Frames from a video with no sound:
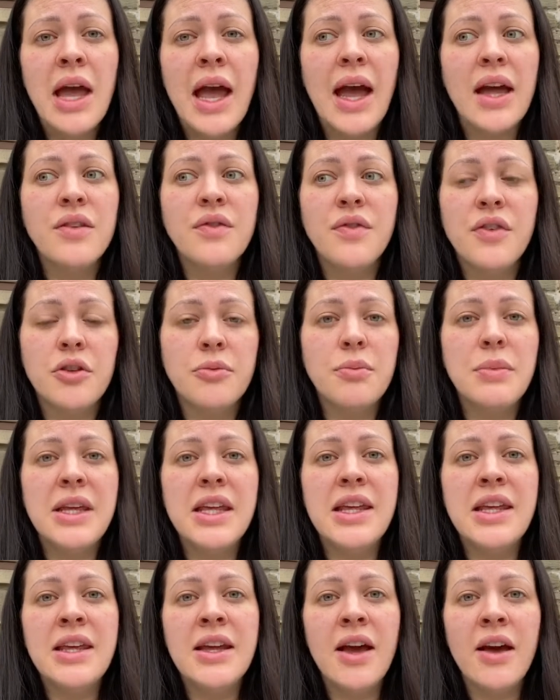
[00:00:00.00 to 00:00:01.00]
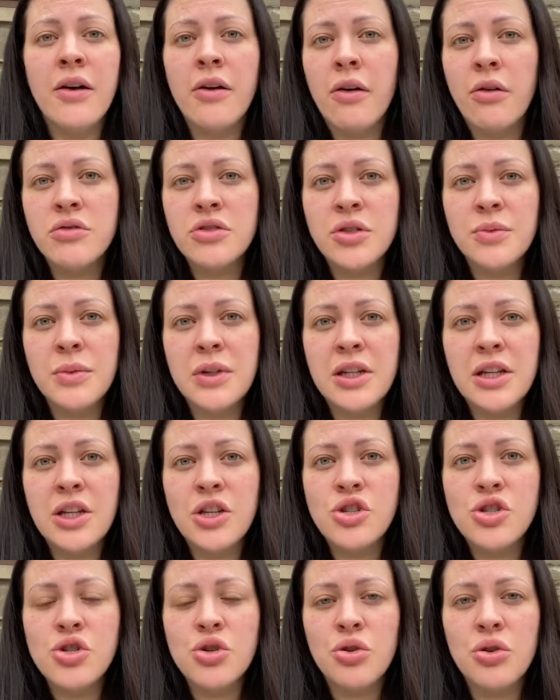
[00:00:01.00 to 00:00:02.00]
And for me, it ultimately
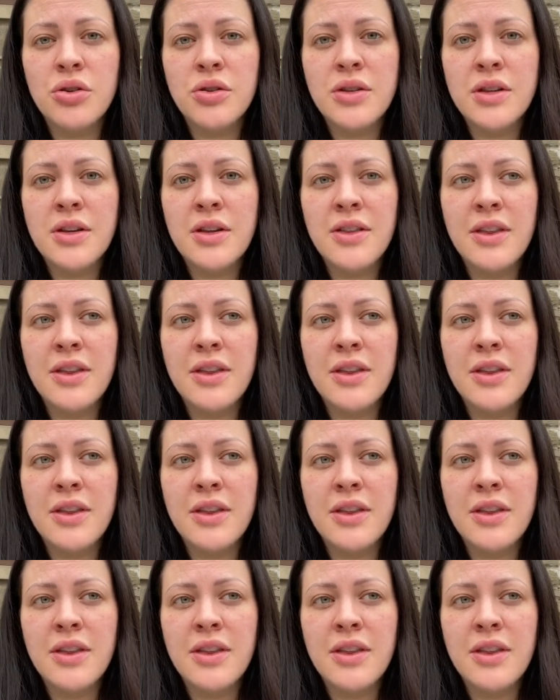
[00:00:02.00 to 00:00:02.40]
ensured